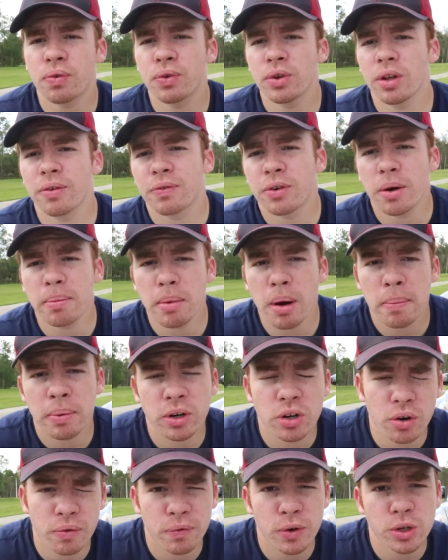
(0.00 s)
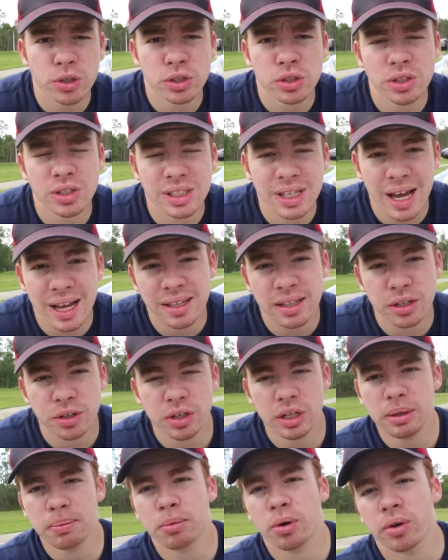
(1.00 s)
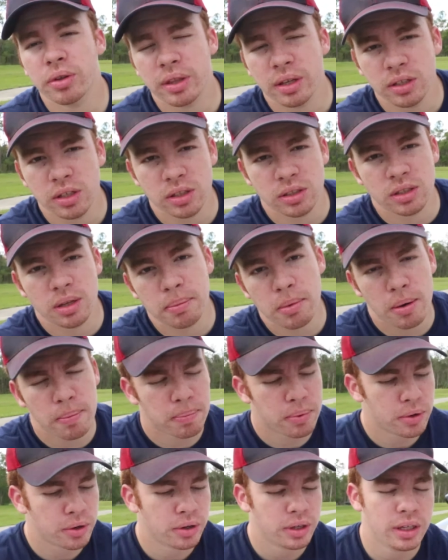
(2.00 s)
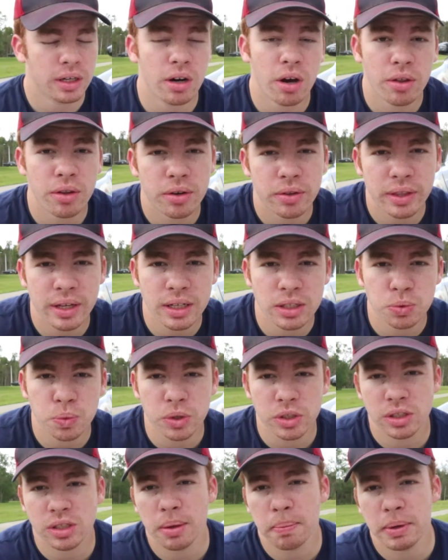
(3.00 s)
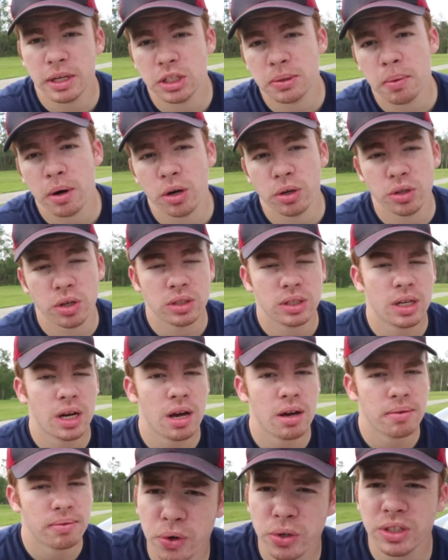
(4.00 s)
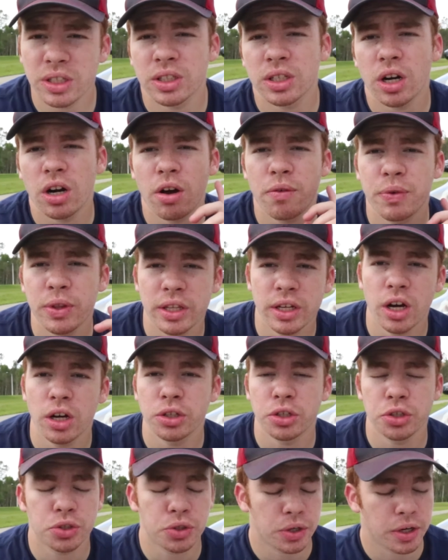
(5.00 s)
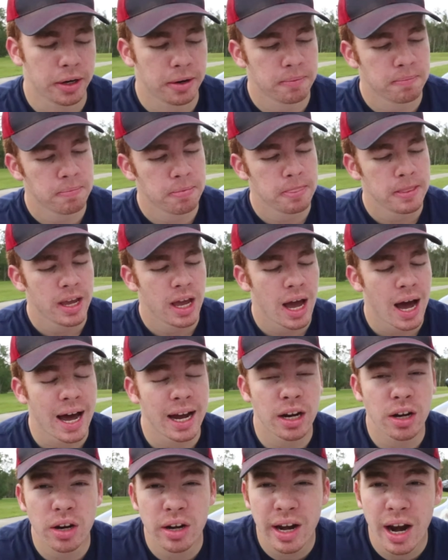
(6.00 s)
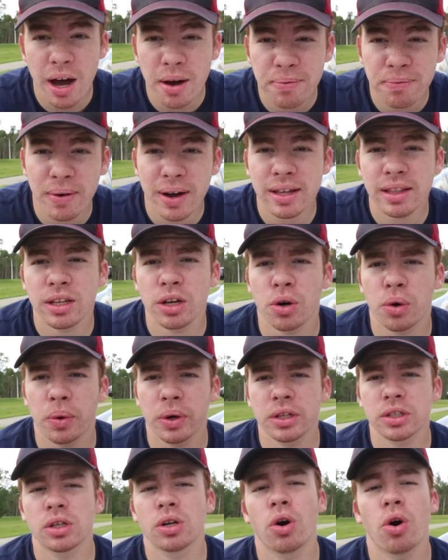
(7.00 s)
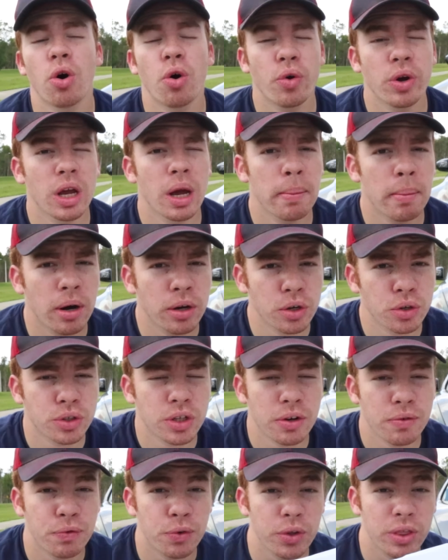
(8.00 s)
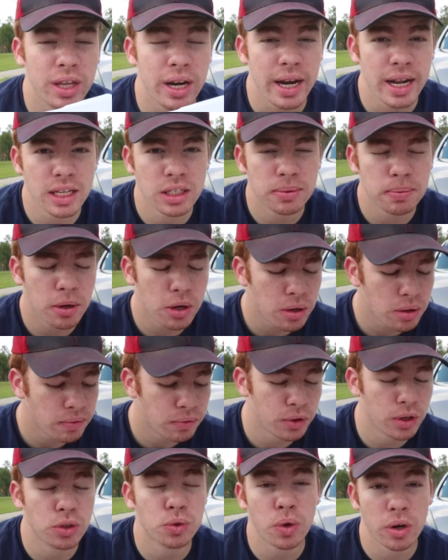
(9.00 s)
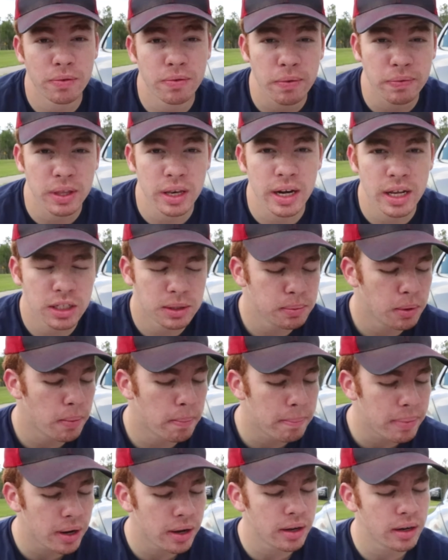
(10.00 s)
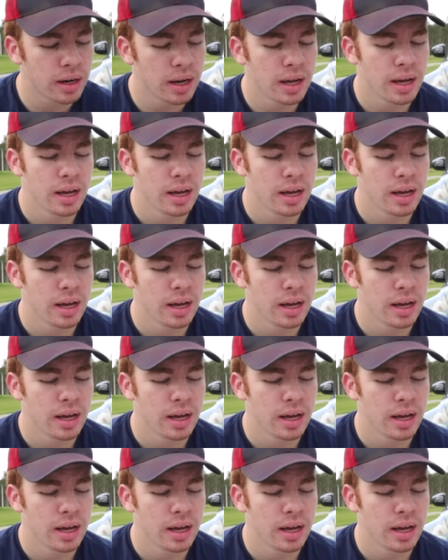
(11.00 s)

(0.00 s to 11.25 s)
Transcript: for the front bumper conversion, sadly you need more than just the bumper, you need other things which the base model doesn't have. First, let's start off with the under tray. I could not find the original OEM under tray for the Nismo, for the 2015 Nismo, but